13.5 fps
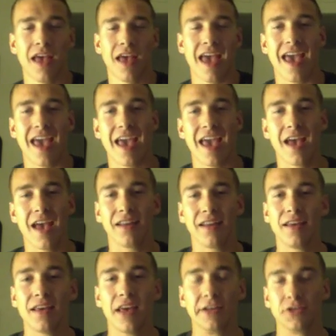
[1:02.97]
And he
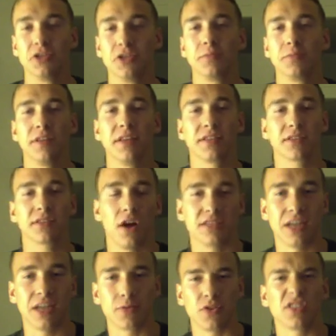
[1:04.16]
introduced me to this
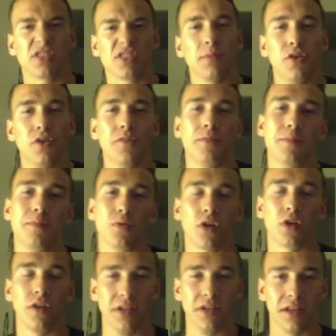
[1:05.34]
concept, or this community of people called
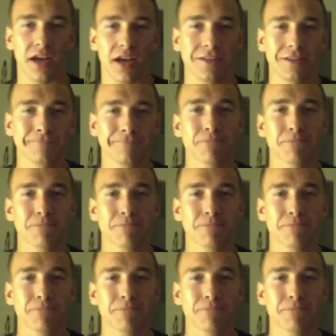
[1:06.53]
the Alliance.